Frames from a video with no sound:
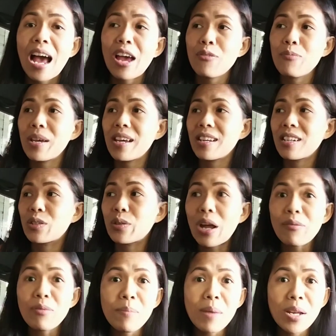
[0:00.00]
I've been
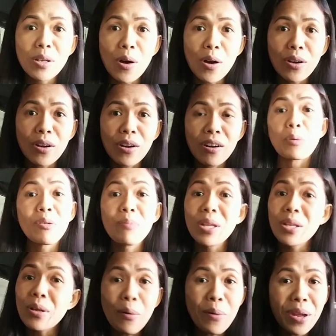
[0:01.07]
driving my daughter. We've
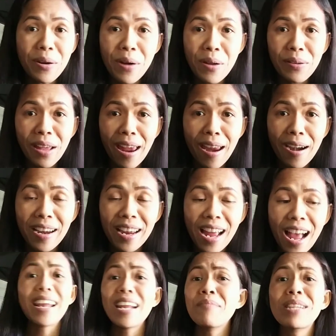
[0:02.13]
been going around the
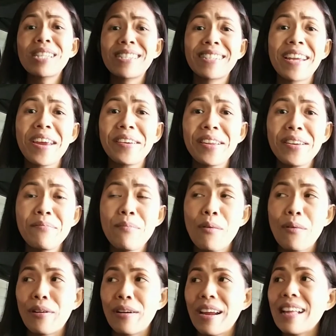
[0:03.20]
area and I'm not scared
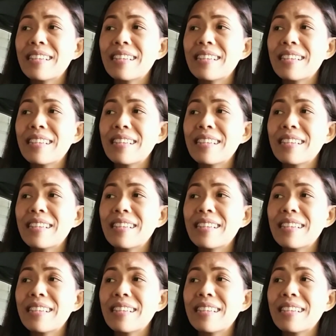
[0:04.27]
anymore.